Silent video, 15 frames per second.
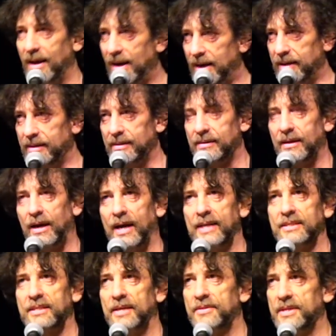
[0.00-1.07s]
And
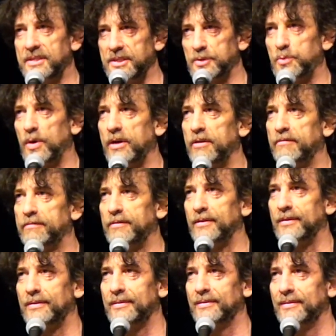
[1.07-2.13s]
I said, this is
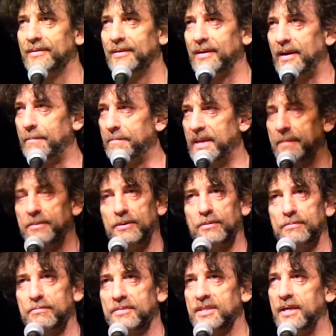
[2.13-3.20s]
wonderful, and
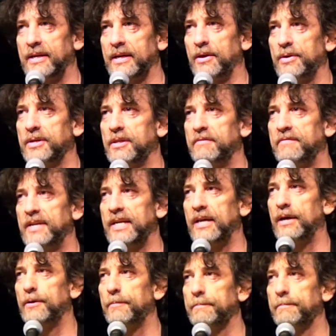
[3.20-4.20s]
people started going to the video.